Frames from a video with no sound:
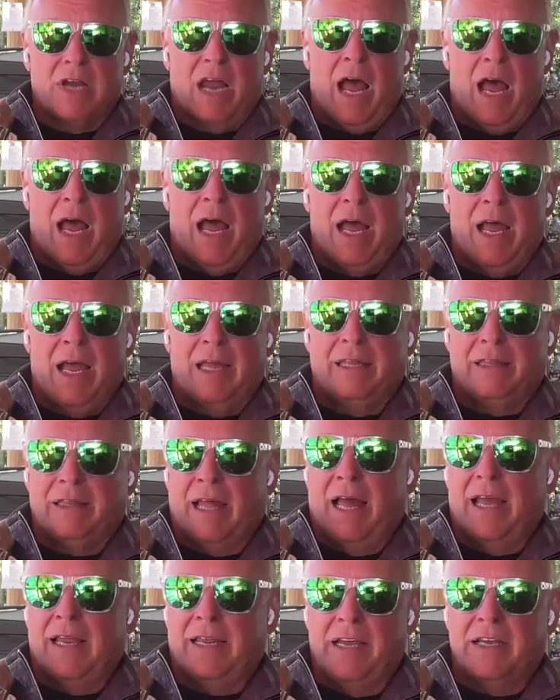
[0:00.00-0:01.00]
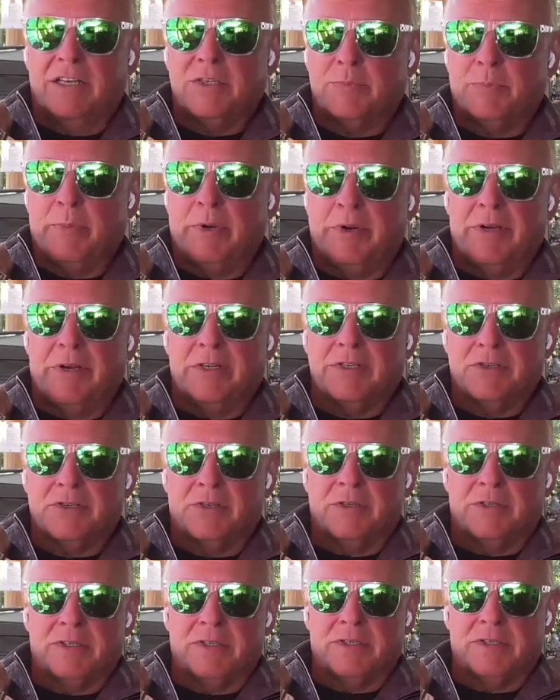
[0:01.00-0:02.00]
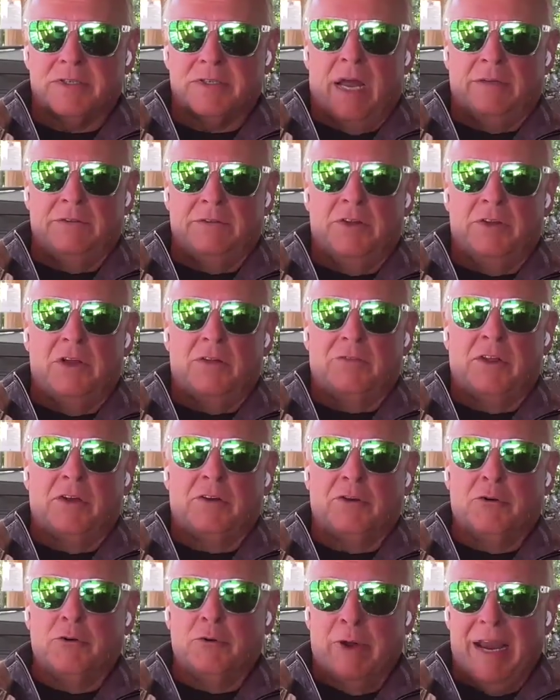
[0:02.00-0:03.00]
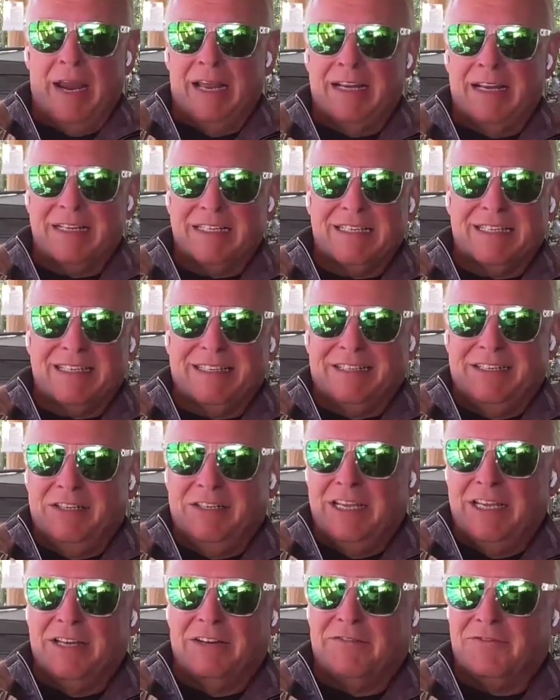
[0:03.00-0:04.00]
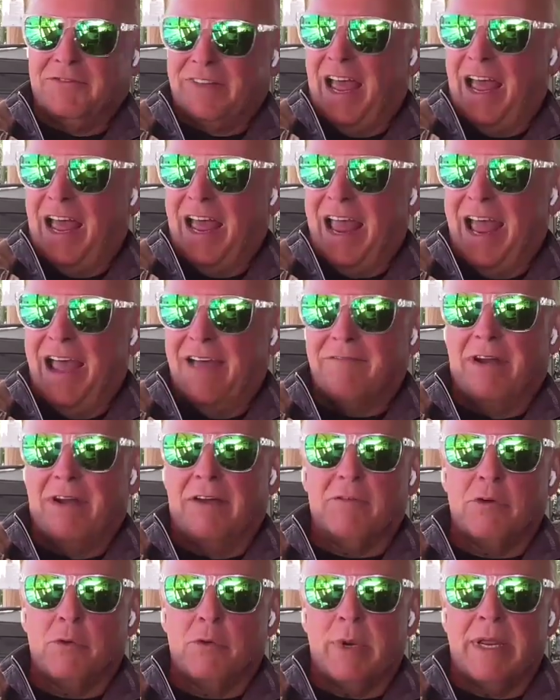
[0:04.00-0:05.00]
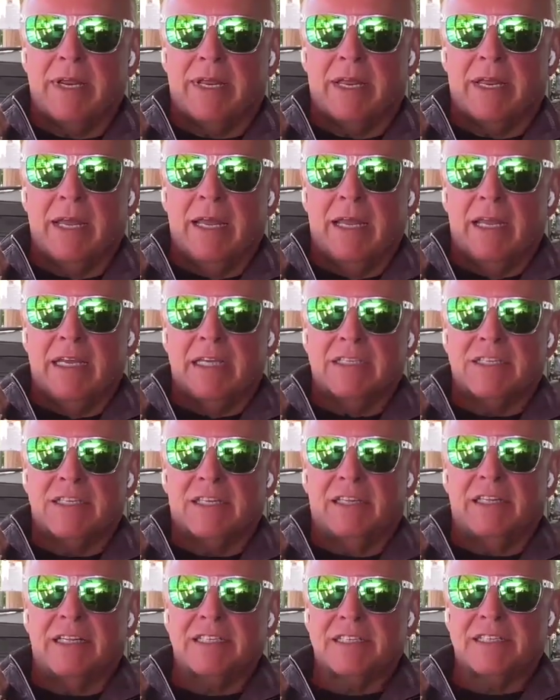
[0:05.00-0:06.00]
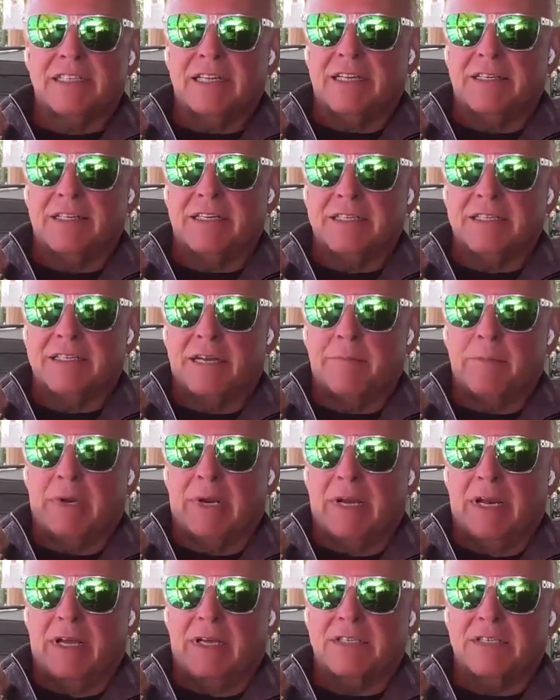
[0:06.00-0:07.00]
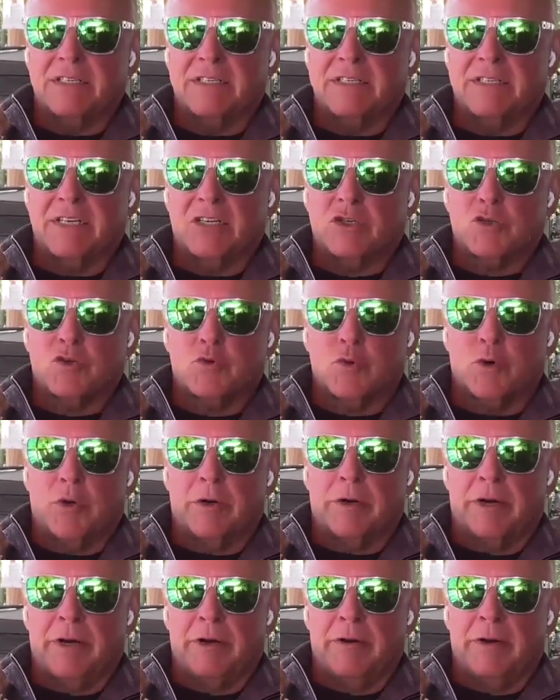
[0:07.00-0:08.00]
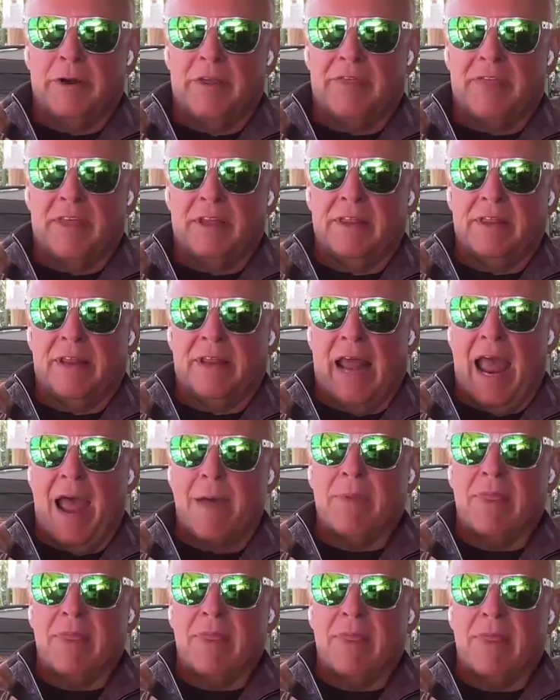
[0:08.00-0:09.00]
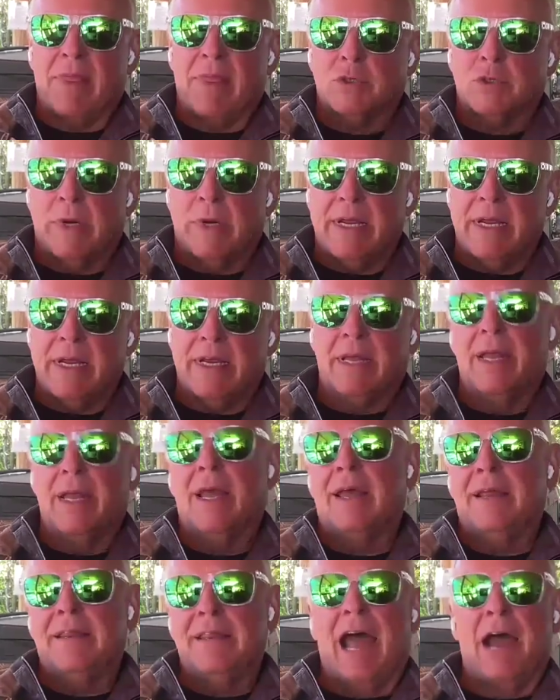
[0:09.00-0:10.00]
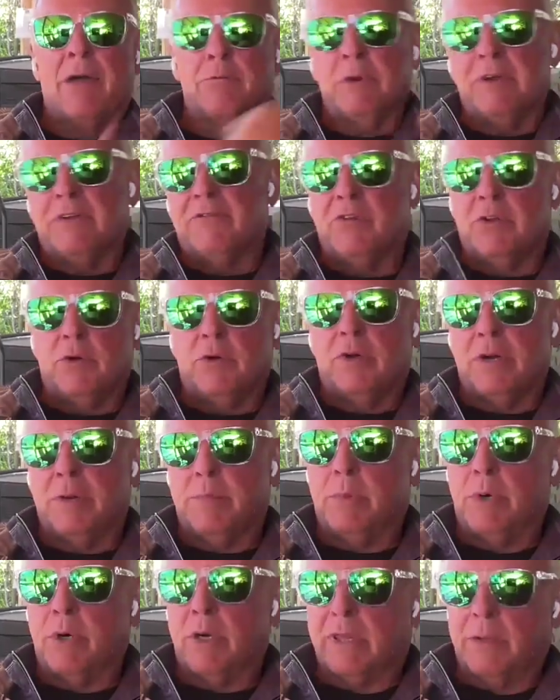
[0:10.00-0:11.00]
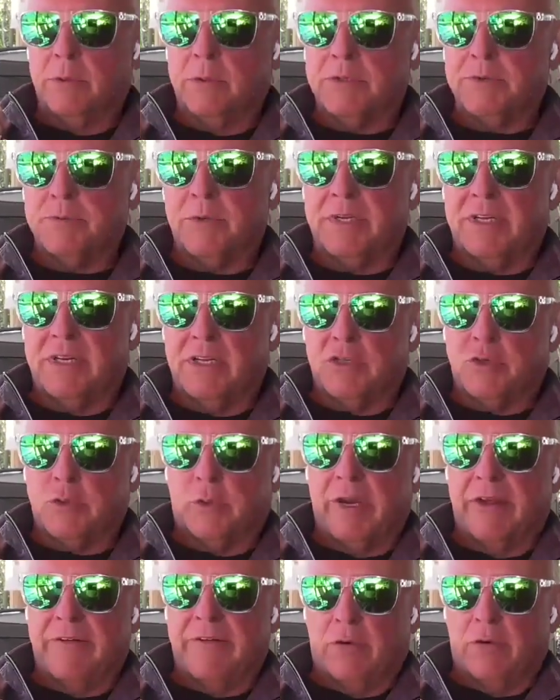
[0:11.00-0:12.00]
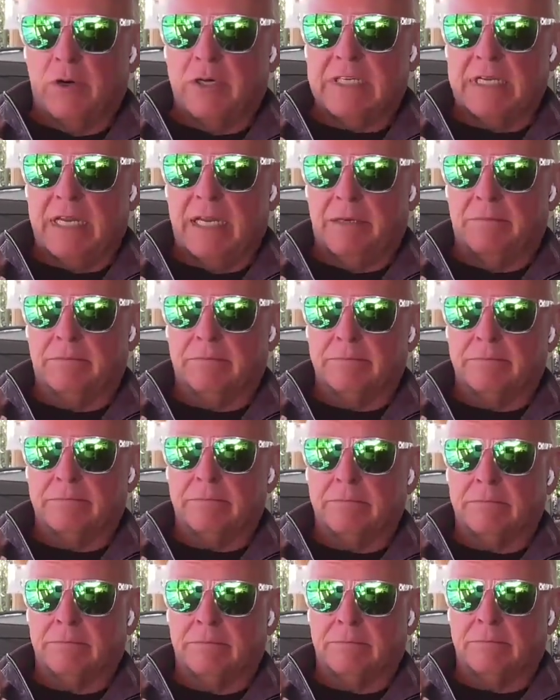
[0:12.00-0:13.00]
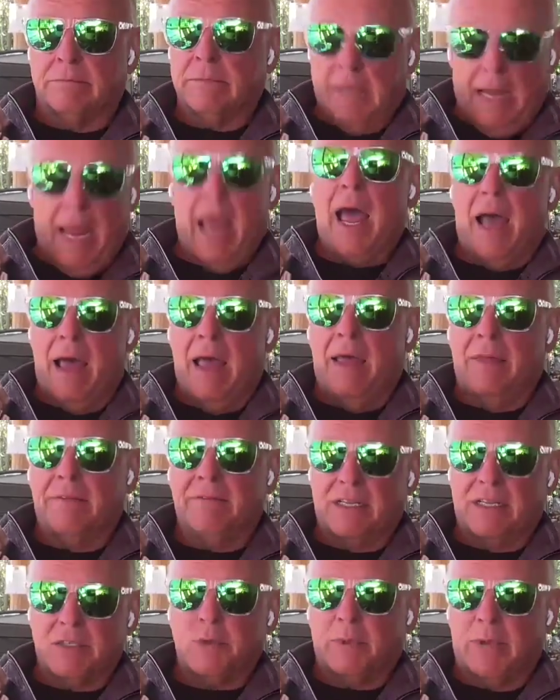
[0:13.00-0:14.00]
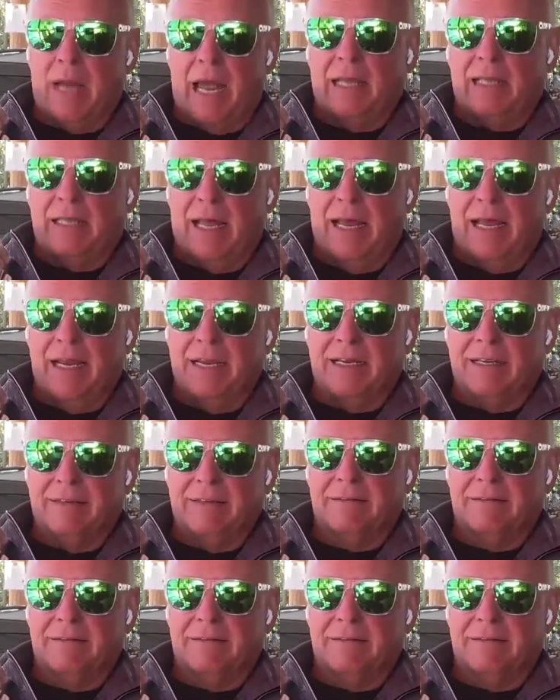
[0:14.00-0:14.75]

I like experiencers. The greatest gift I have every week is listening to somebody else's extraordinary thing that happened this week, not reviewing a book that was written in 2014. Yeah, that's what I like.